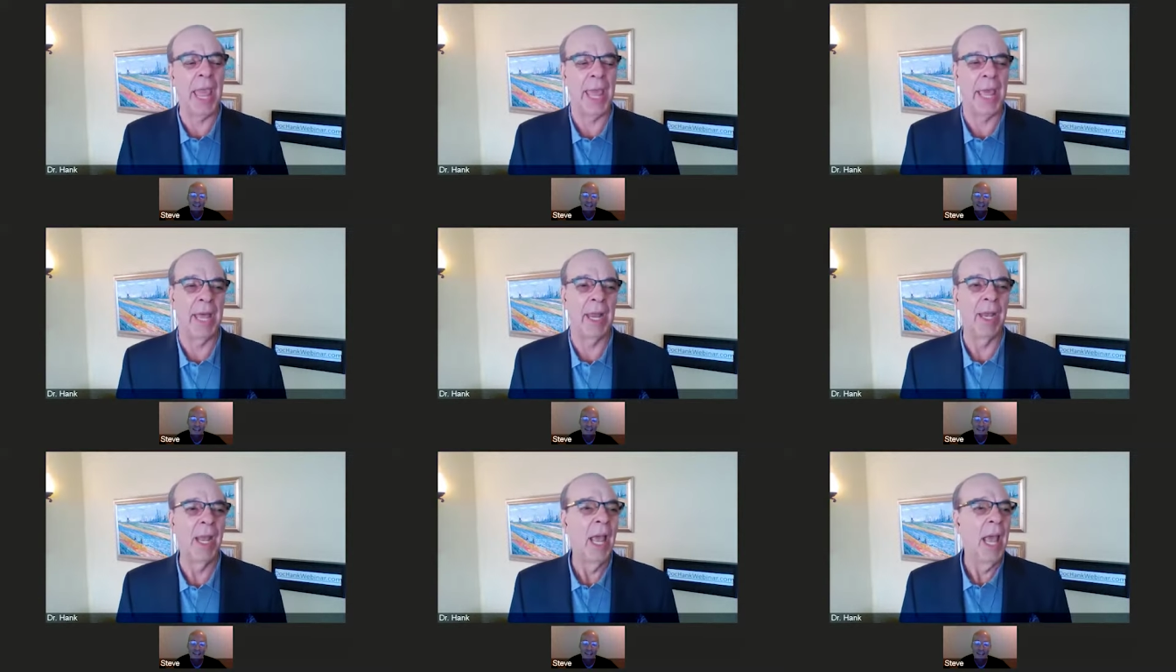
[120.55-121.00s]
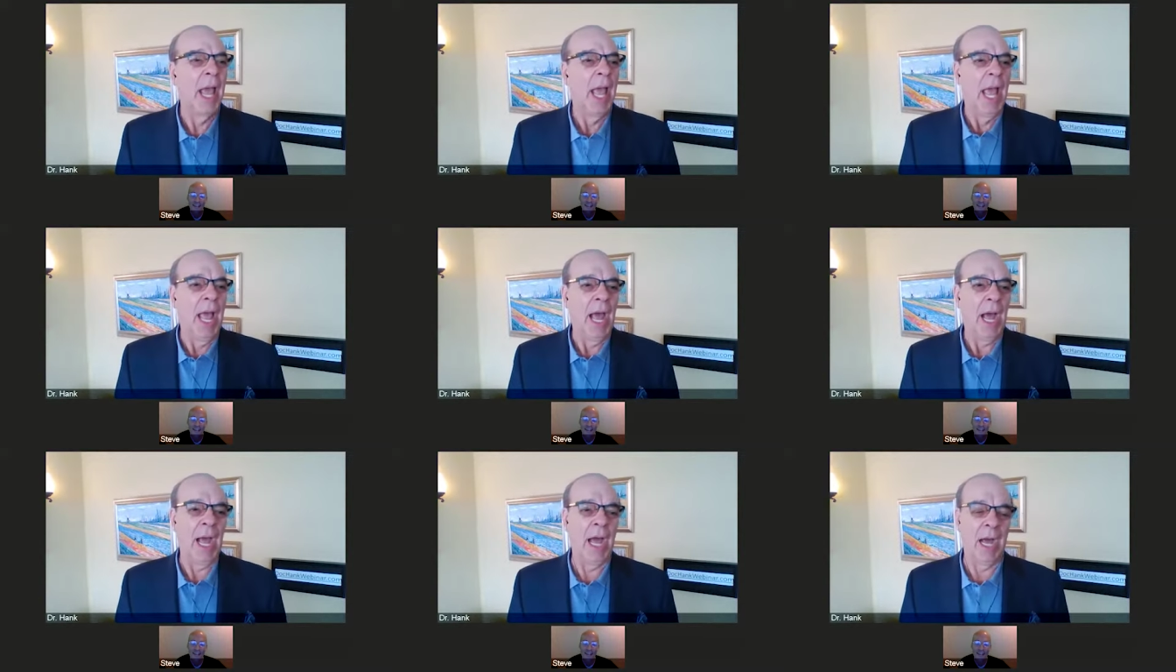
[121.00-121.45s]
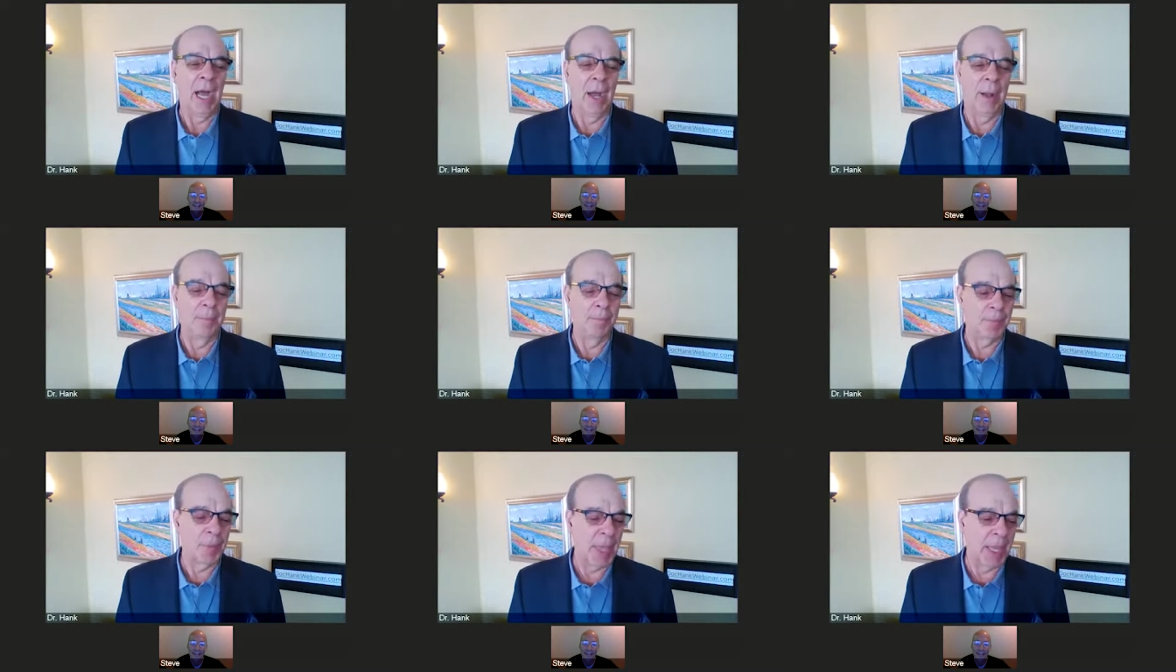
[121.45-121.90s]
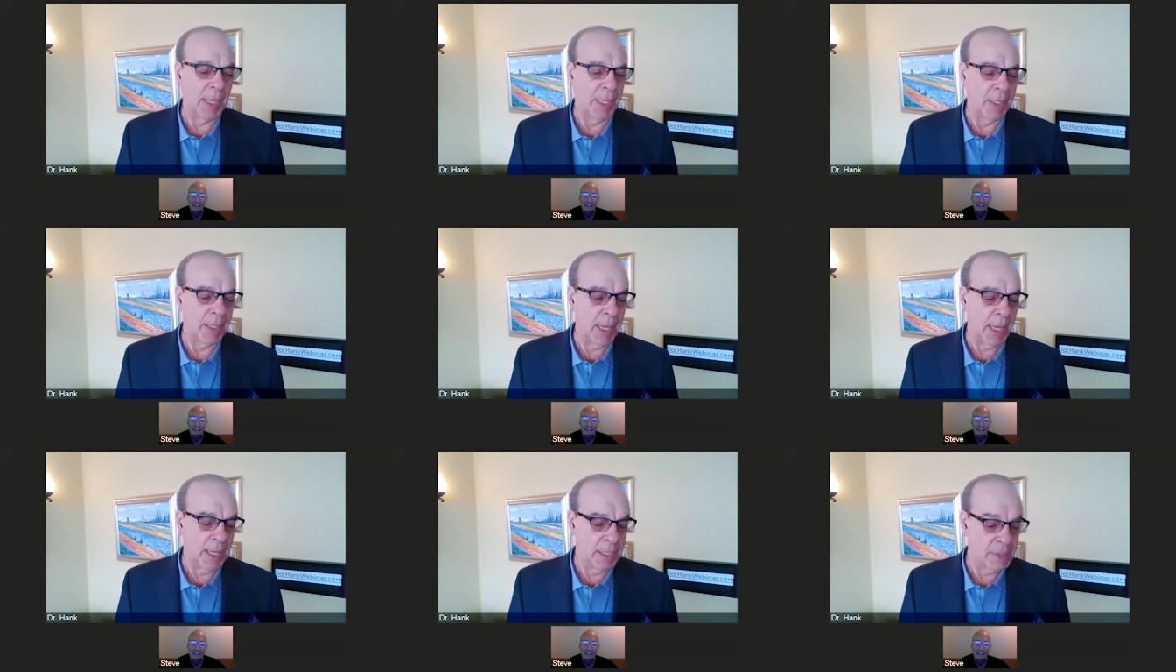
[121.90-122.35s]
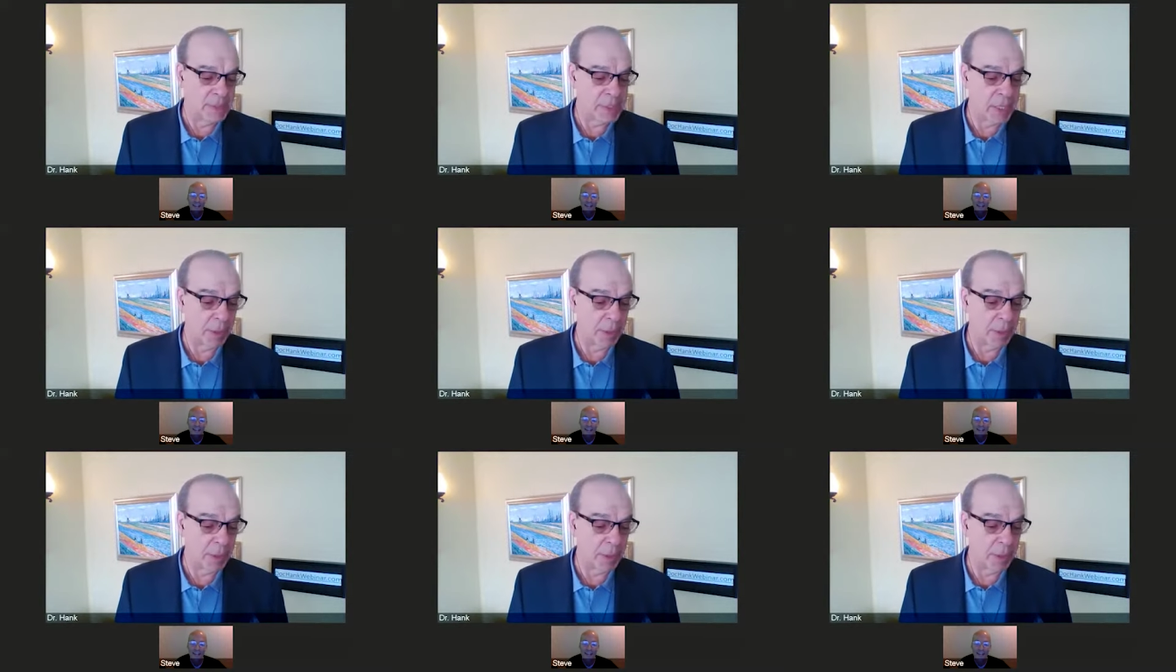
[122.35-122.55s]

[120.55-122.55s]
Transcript: and um, and and